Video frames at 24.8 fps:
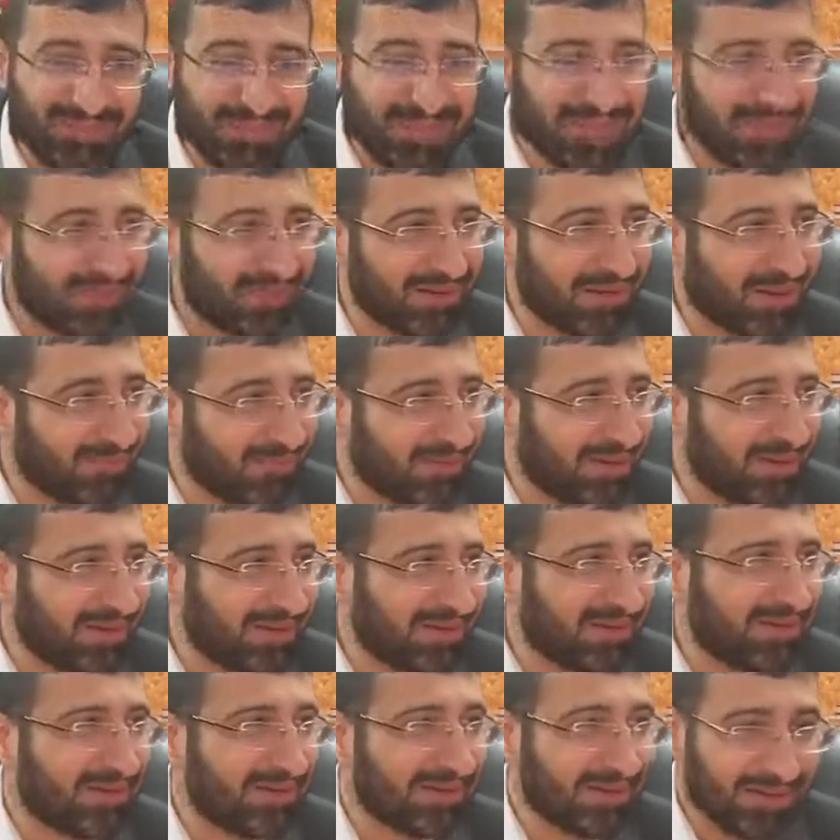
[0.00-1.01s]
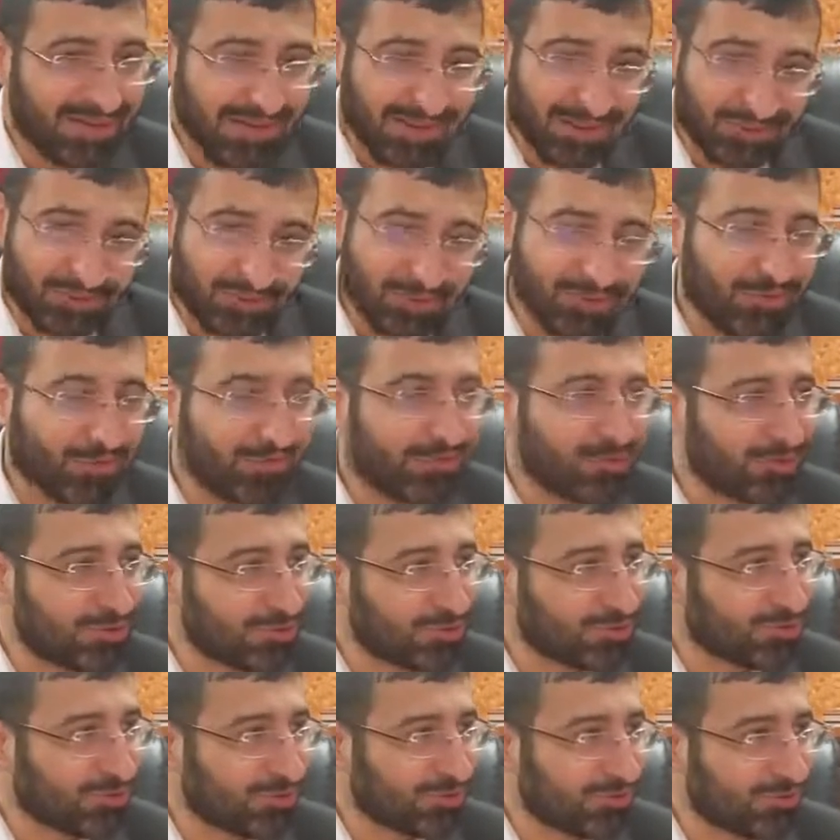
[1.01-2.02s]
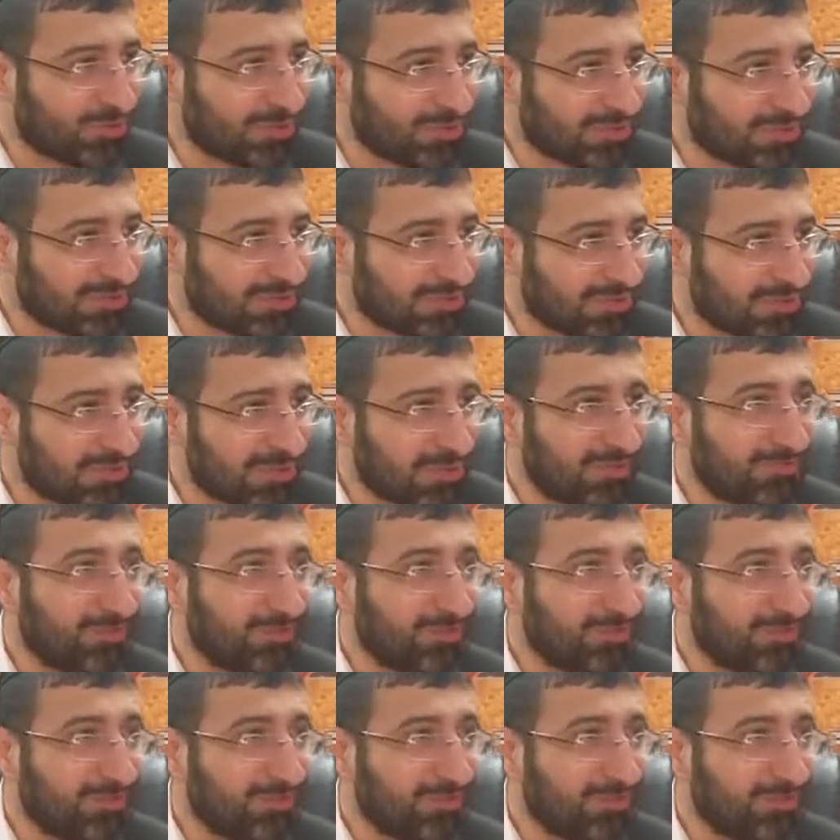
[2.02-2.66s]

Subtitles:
big rabbi into the future generations.